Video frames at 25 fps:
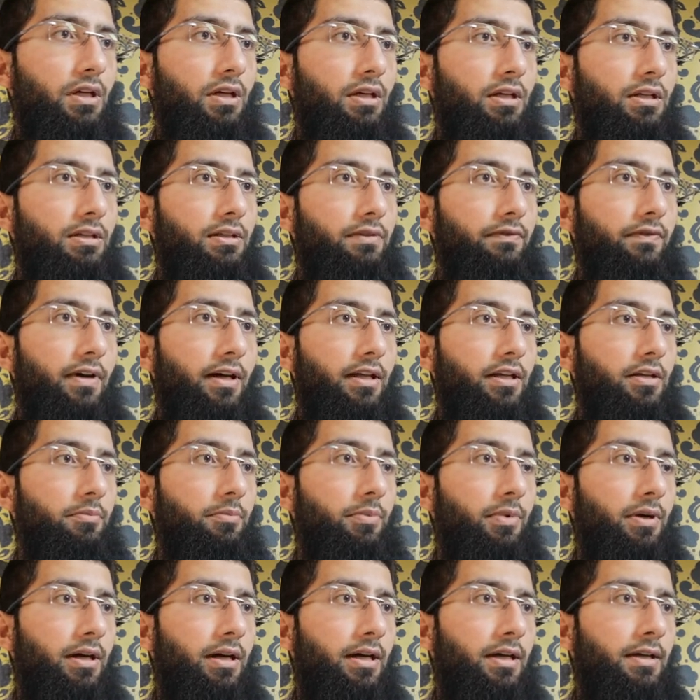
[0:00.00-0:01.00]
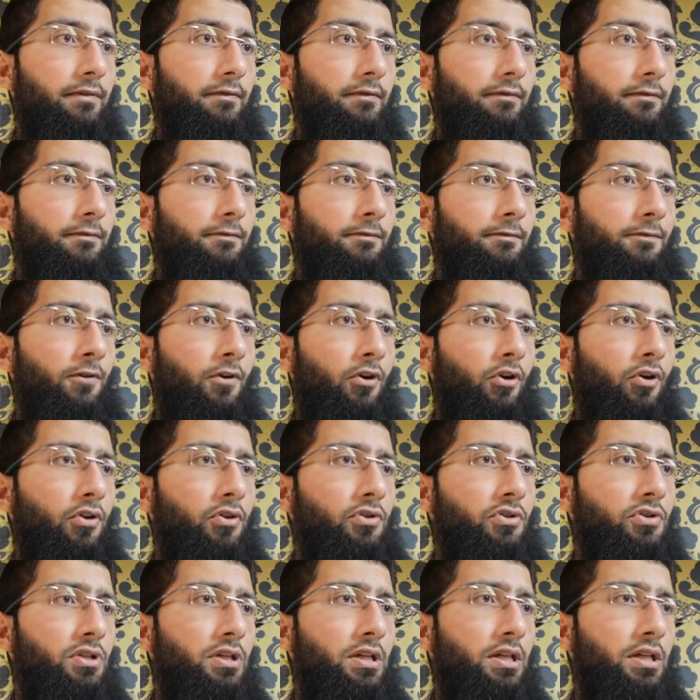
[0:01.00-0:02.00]
divided by
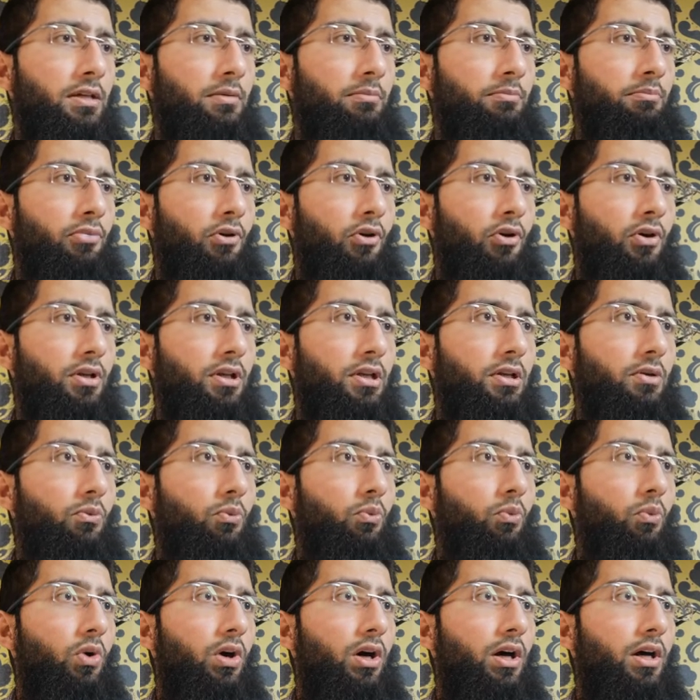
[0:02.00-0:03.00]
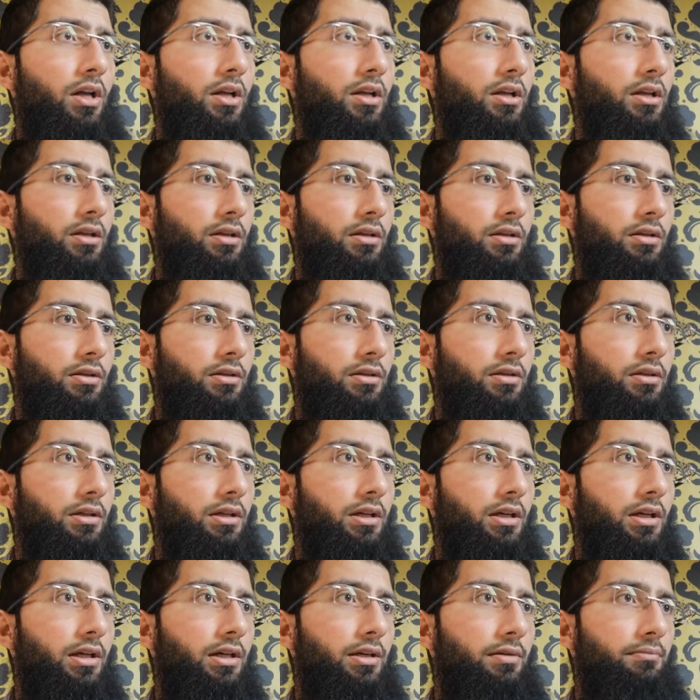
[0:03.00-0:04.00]
40.1.
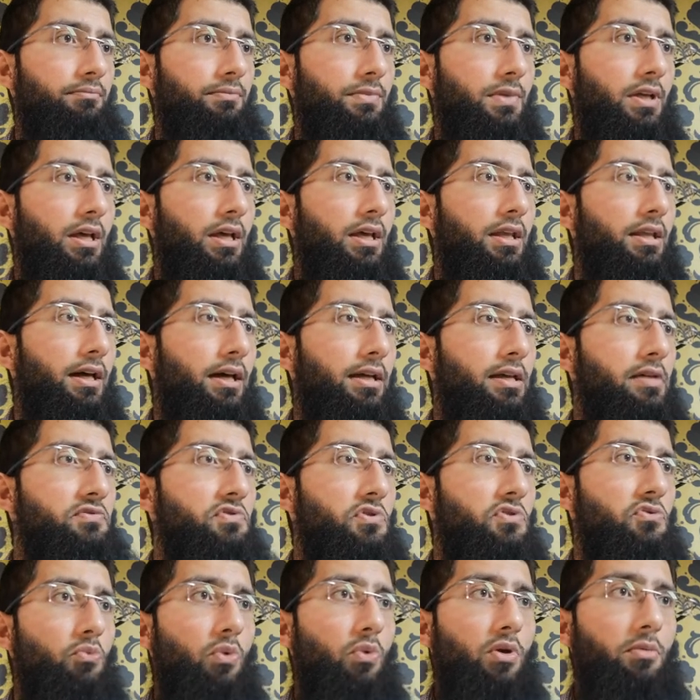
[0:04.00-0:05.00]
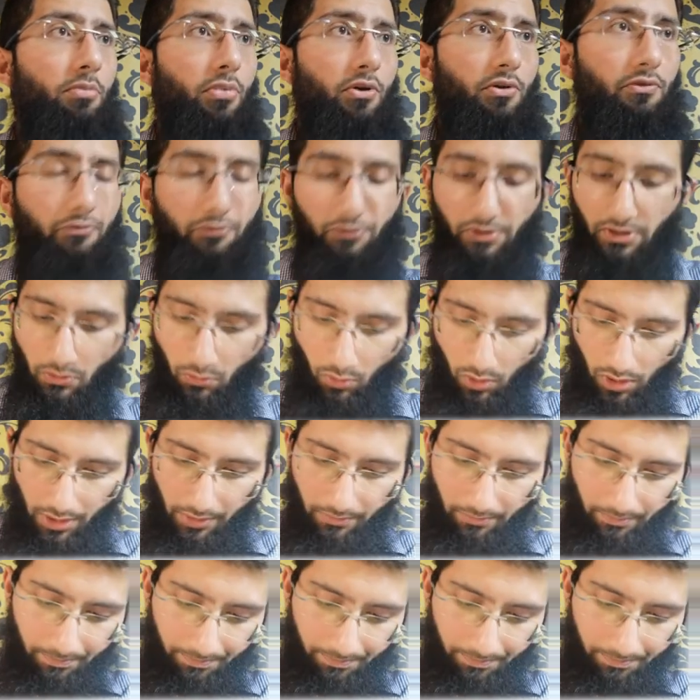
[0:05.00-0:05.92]
Yeah, that gives us 1.31.